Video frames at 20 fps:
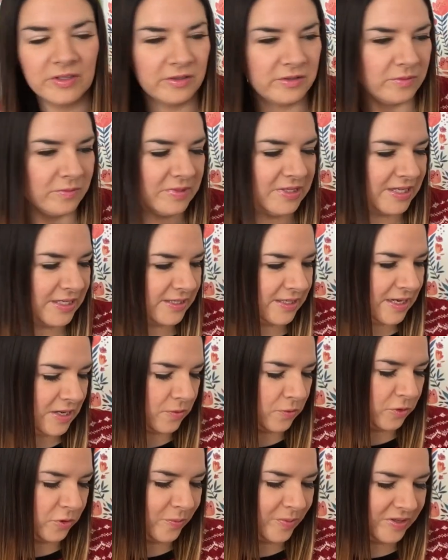So some
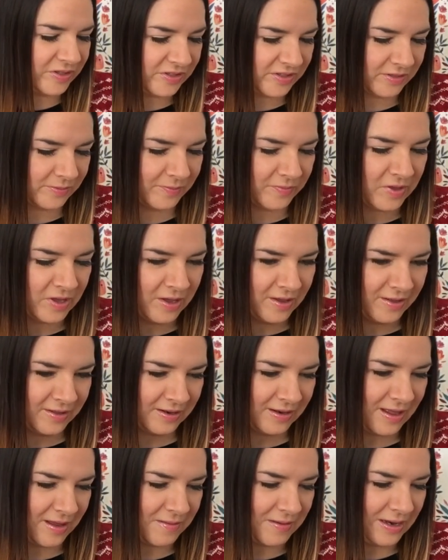Disney ornaments, some
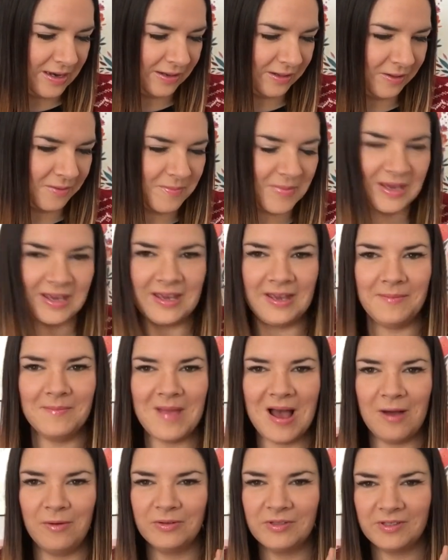like little Mickey
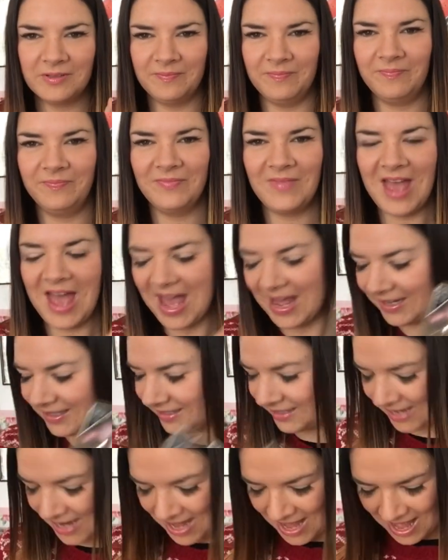Mouse
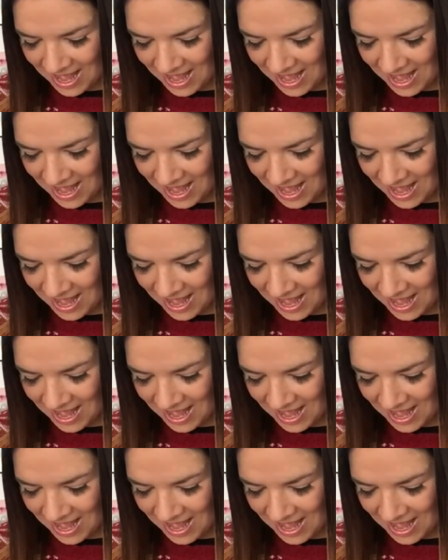heads.